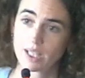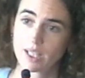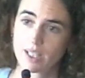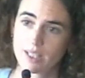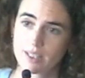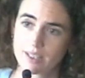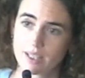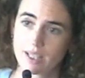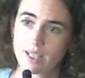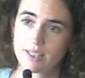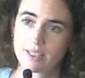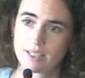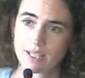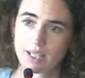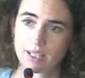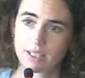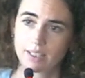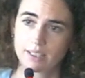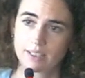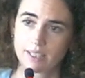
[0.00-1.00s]
It's
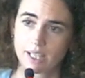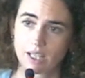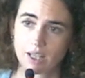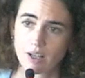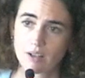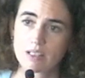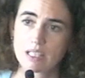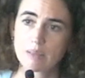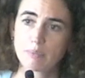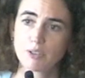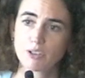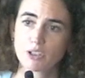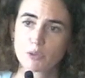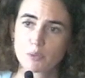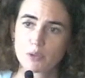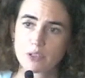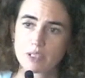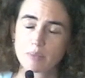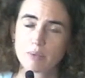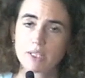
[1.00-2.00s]
a concept of
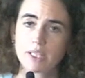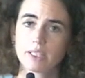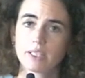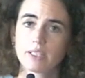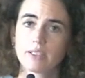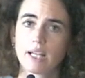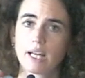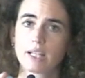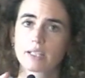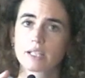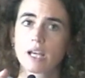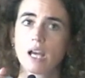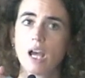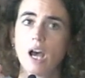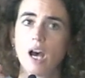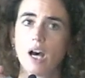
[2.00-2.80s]
responsibility that